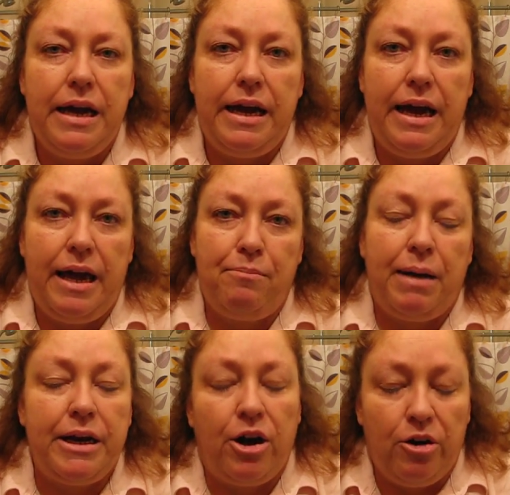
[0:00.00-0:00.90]
and
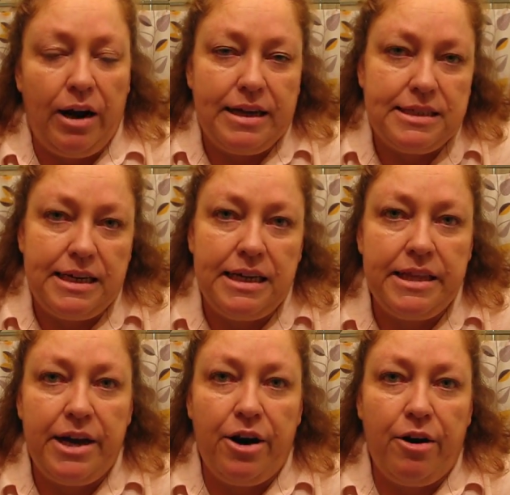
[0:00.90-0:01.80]
my daughter likes to eat
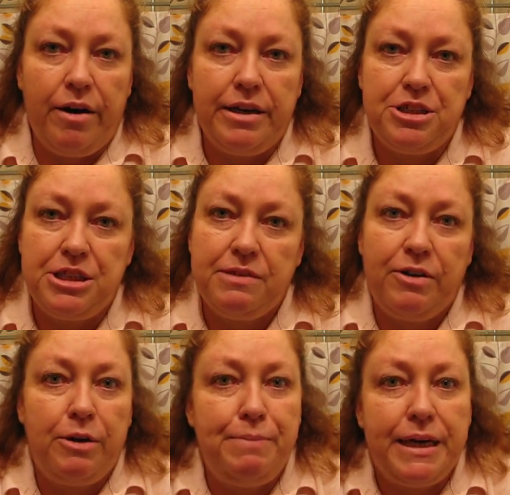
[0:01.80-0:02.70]
there, and she's a
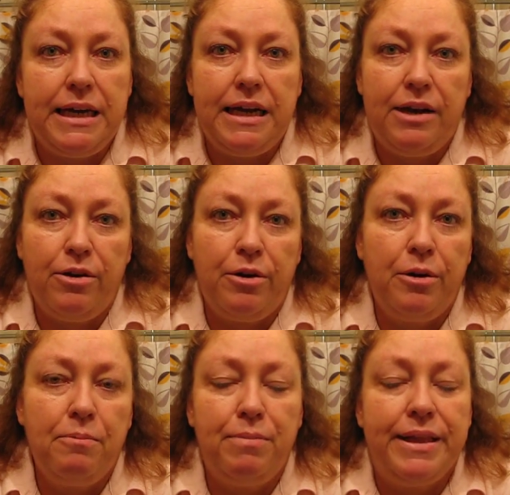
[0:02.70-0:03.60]
very picky
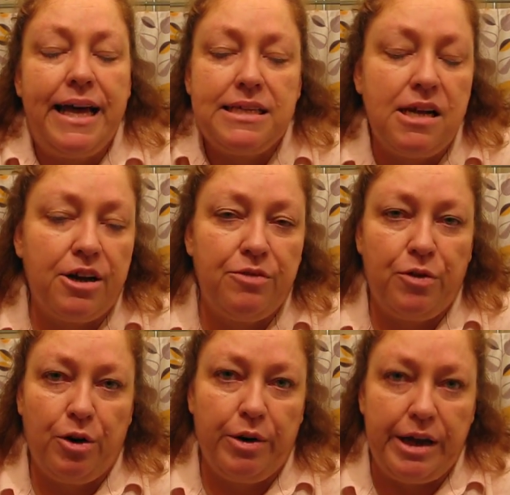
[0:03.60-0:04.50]
eater, but that's not good
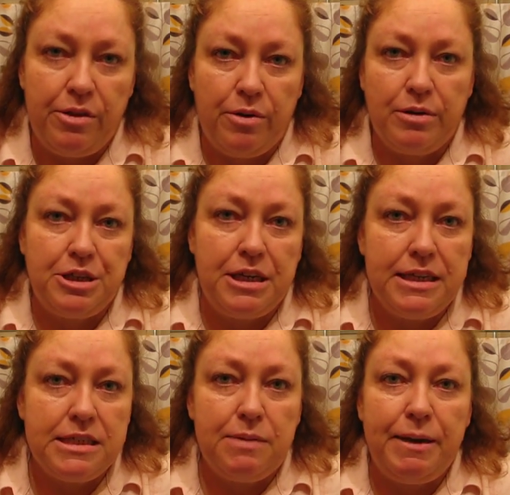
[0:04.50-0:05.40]
for her either. She
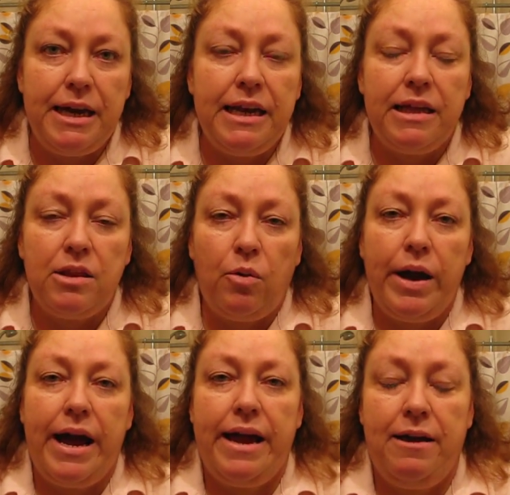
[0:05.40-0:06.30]
needs to be eating the
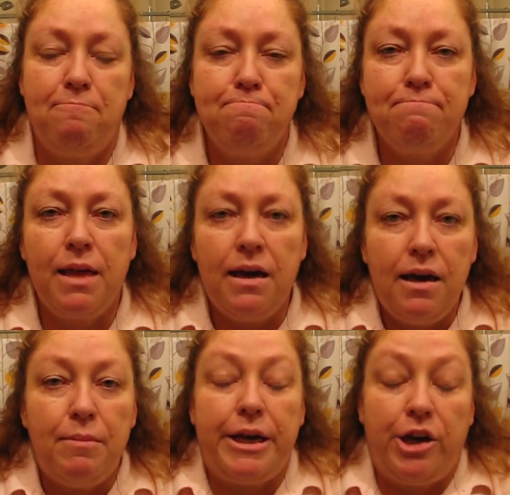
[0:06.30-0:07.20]
way I am.
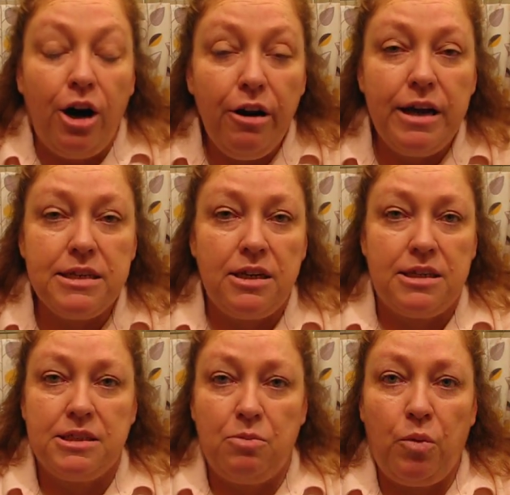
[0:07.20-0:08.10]
My daughter has
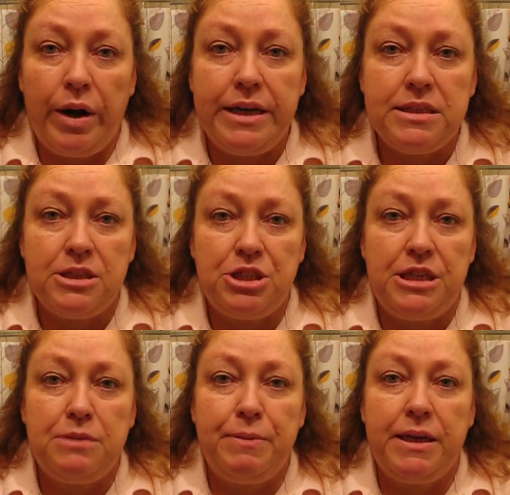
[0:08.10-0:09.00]
lost some weight since
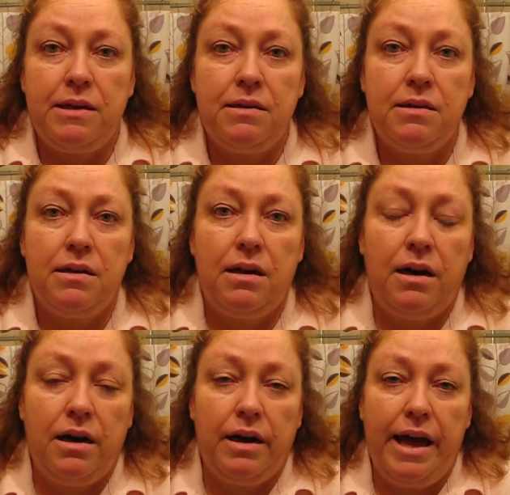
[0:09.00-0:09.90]
she's been
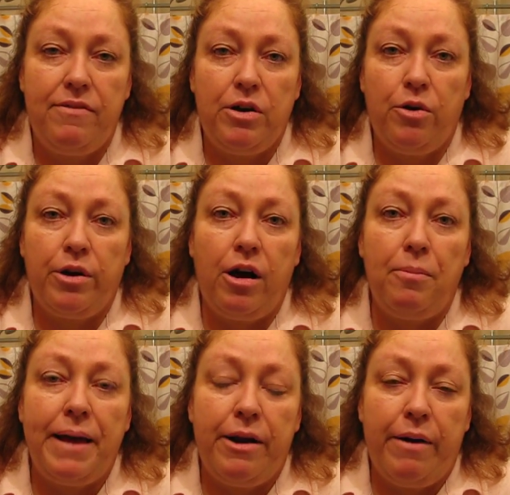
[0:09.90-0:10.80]
had her
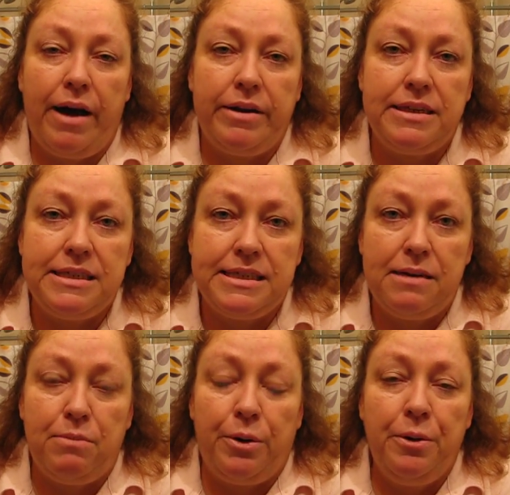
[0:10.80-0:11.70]
gallbladder out in
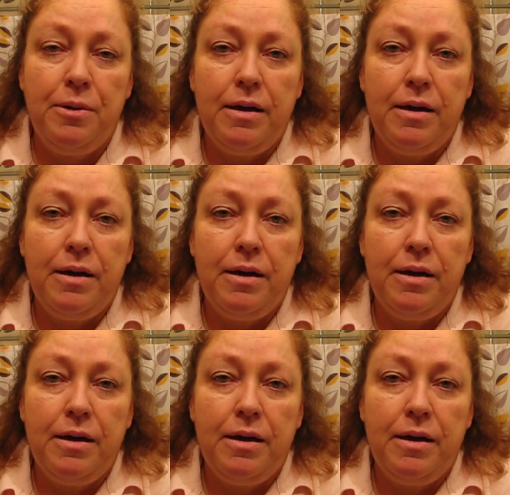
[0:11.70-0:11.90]
December,